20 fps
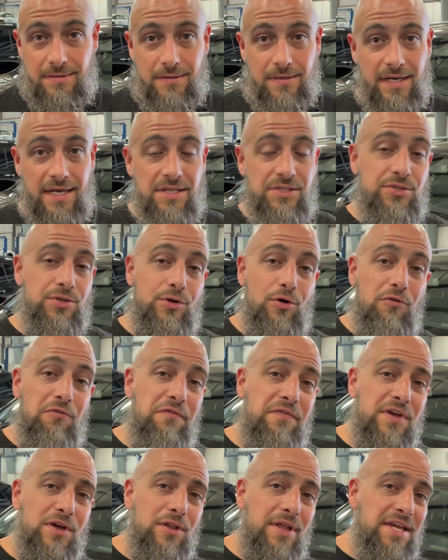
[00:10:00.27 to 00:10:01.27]
All right. So don't
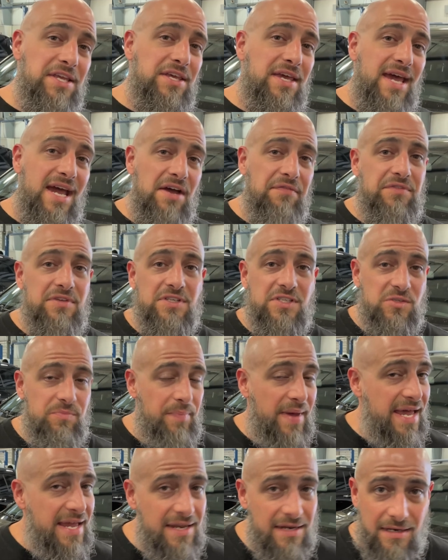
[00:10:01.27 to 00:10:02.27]
feel like you have to
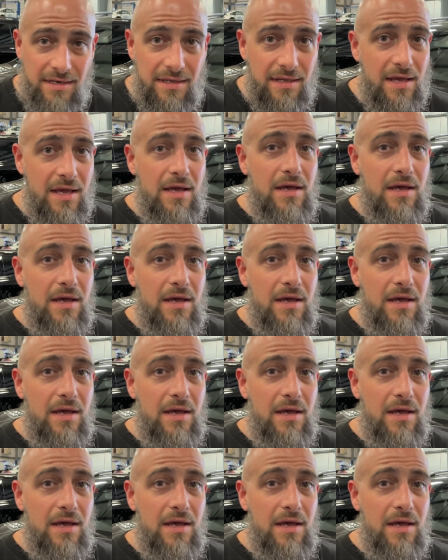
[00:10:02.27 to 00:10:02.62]
spend